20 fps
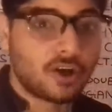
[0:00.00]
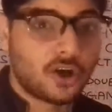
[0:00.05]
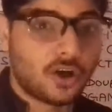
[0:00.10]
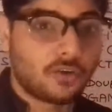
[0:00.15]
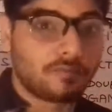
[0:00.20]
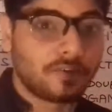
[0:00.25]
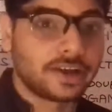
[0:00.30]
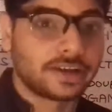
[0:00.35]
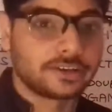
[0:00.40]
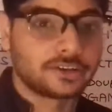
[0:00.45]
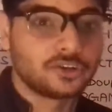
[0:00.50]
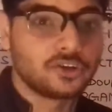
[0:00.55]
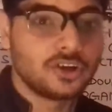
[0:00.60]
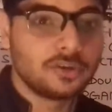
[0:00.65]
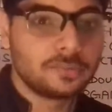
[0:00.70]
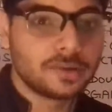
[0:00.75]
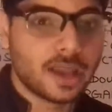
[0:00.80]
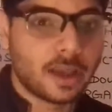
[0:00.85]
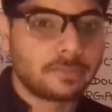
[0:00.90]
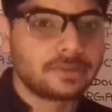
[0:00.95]
Often you
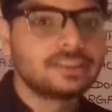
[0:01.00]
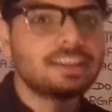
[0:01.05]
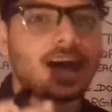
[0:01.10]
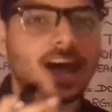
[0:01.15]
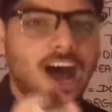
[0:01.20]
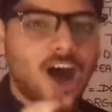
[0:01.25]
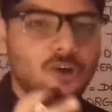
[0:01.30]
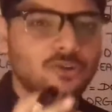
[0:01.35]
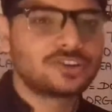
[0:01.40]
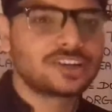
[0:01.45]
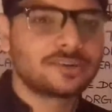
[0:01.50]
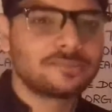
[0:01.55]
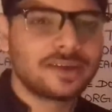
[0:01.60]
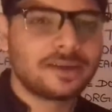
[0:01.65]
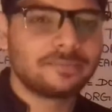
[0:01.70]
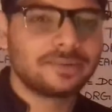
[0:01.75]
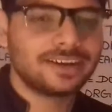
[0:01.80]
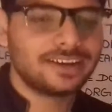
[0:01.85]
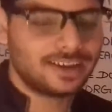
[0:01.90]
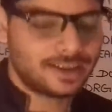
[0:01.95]
will be having the outer
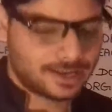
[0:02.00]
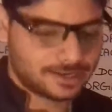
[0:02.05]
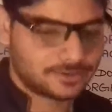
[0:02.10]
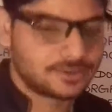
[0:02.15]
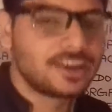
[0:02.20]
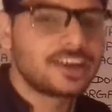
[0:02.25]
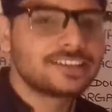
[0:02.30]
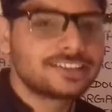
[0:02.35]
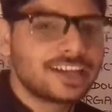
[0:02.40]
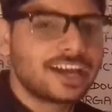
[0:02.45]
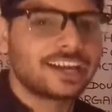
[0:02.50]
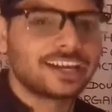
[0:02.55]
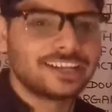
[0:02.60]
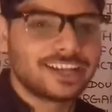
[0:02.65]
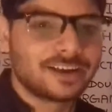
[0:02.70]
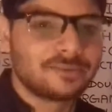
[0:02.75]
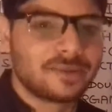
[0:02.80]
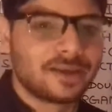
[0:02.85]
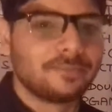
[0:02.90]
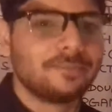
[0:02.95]
membrane as well as the
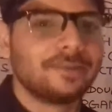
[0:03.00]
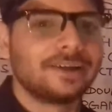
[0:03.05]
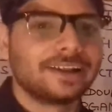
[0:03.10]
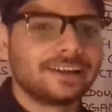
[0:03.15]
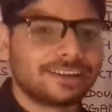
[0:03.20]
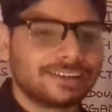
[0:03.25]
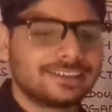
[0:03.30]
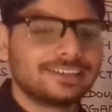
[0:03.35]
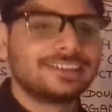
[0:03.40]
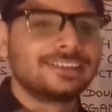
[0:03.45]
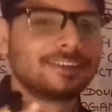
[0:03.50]
inner membrane.